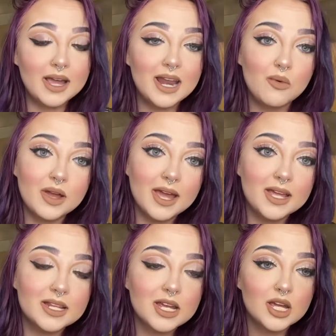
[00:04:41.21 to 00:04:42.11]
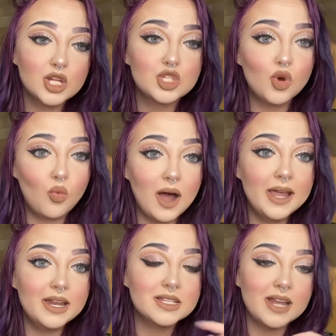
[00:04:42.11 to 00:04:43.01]
And I will get to why
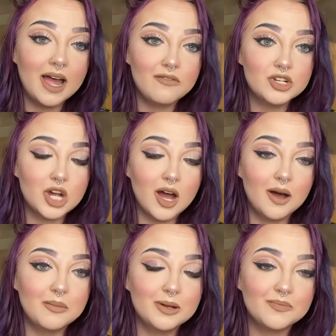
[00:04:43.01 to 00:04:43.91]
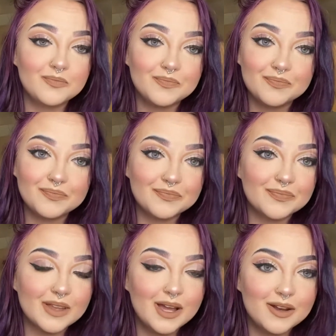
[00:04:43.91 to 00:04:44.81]
he does not have a job
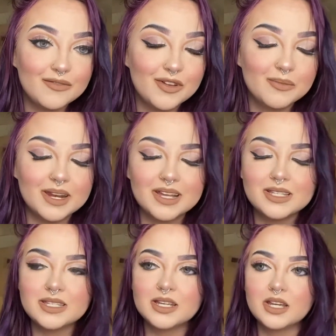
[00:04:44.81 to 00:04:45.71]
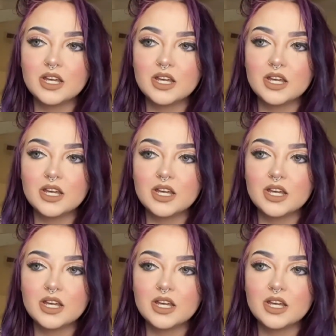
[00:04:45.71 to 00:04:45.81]
in a few minutes.